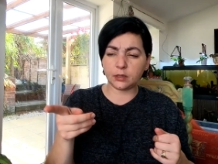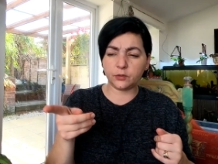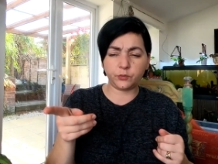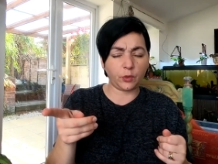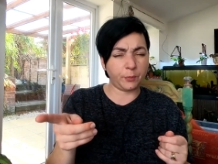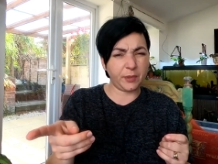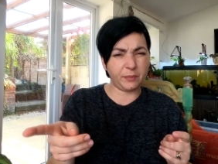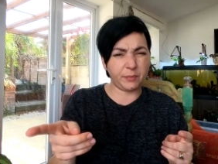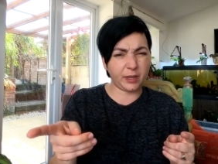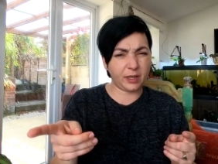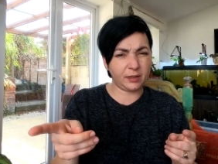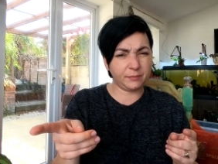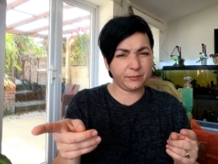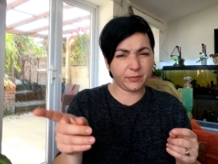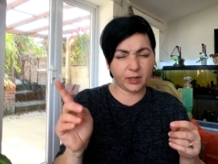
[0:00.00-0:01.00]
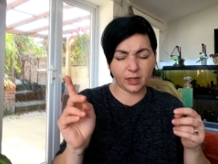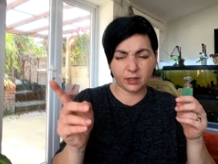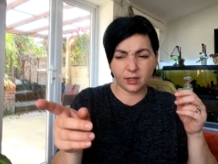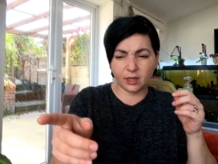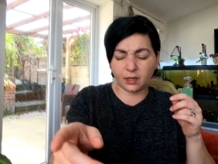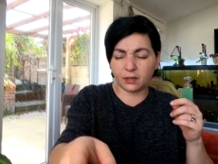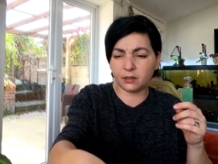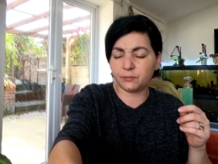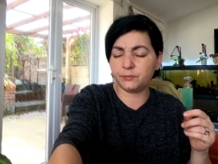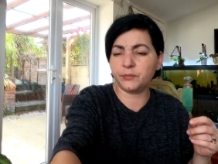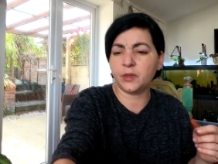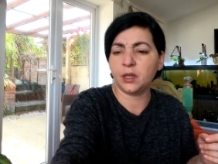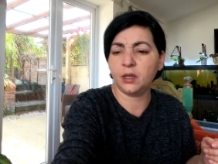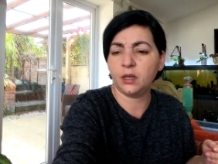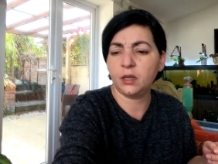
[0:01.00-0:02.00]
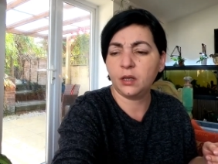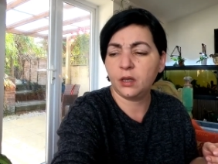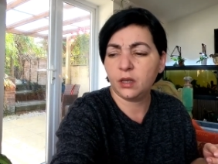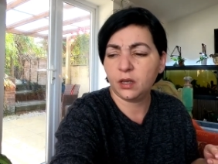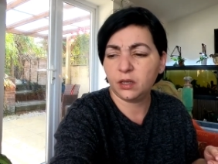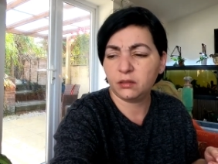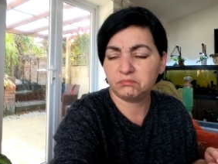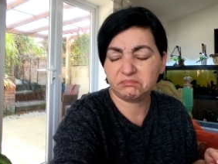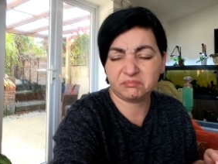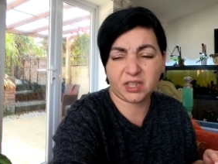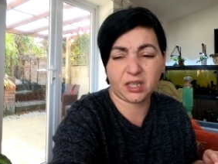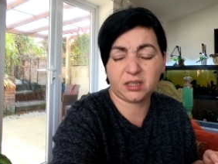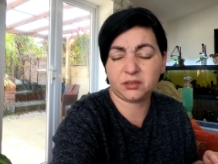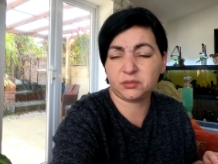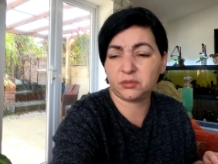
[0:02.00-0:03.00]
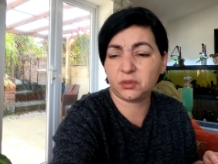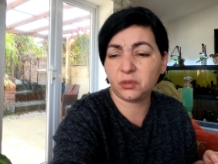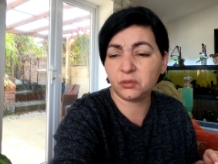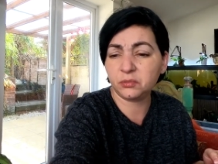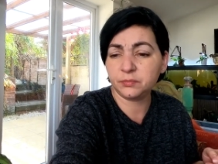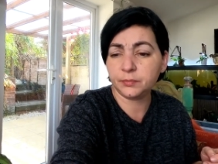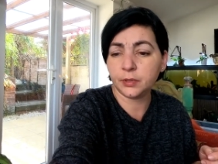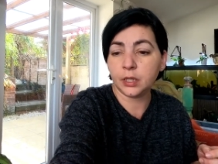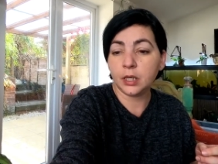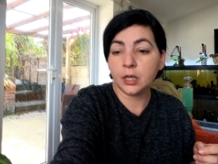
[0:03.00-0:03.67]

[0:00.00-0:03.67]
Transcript: that's from eBay, I think. I don't know.